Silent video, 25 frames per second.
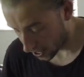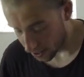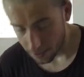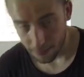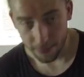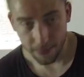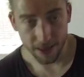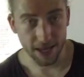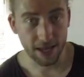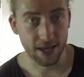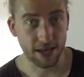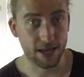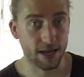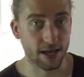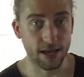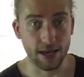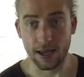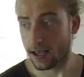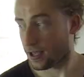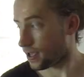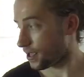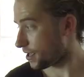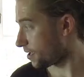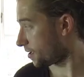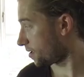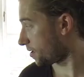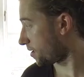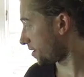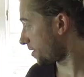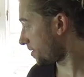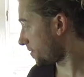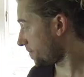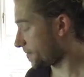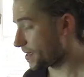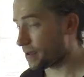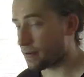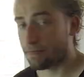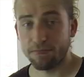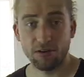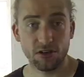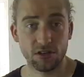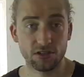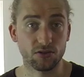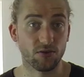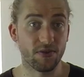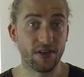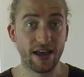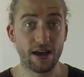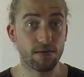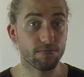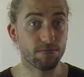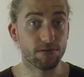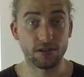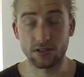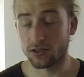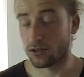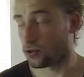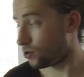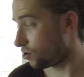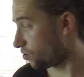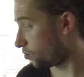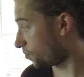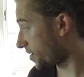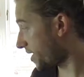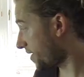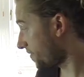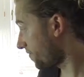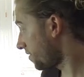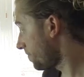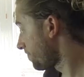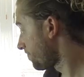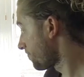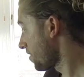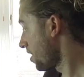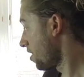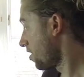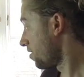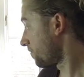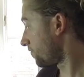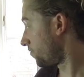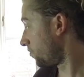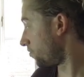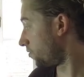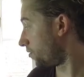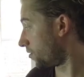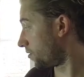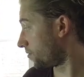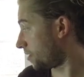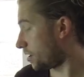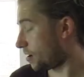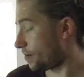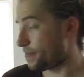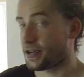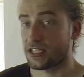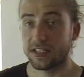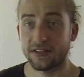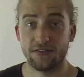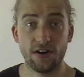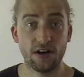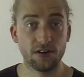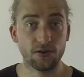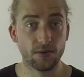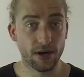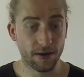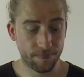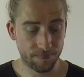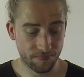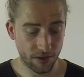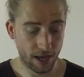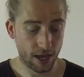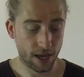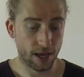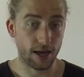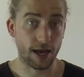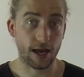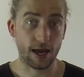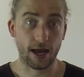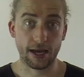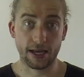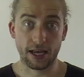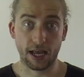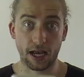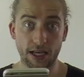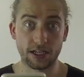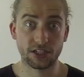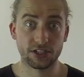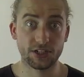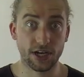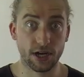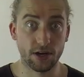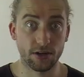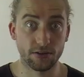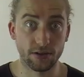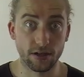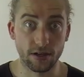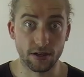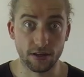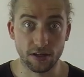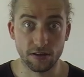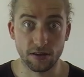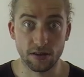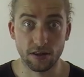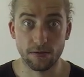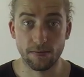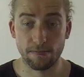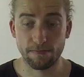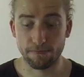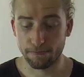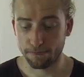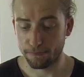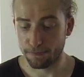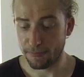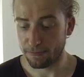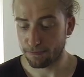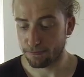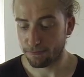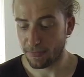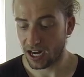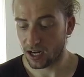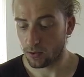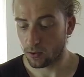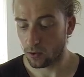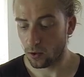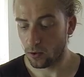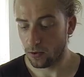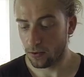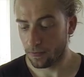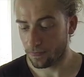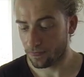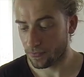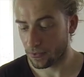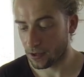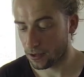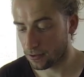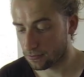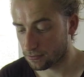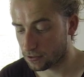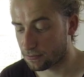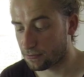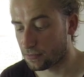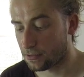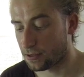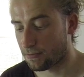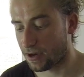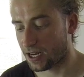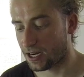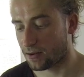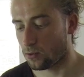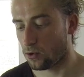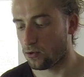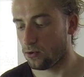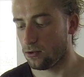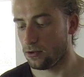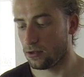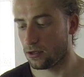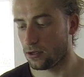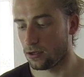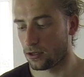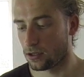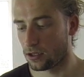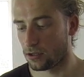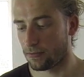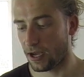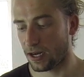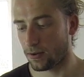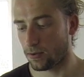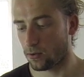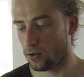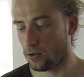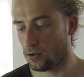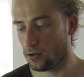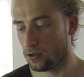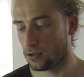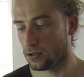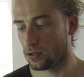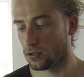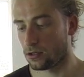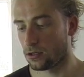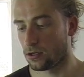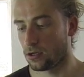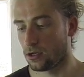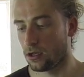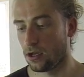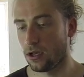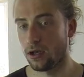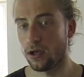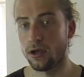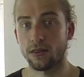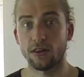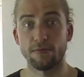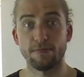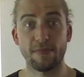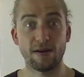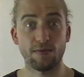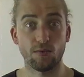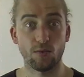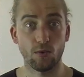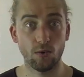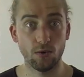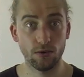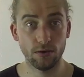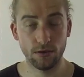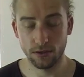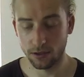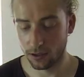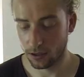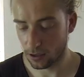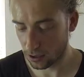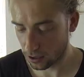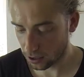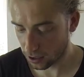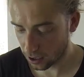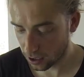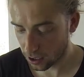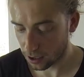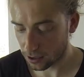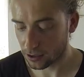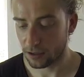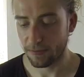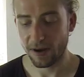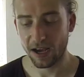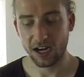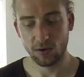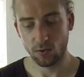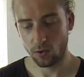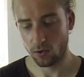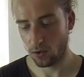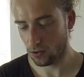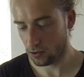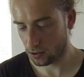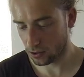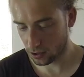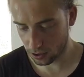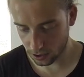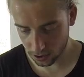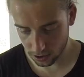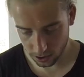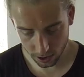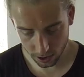the the inputs or the outputs or whatever for a piece of hardware, I, I can check on the, the, the manual, the, the manual, manual, manual, the manual.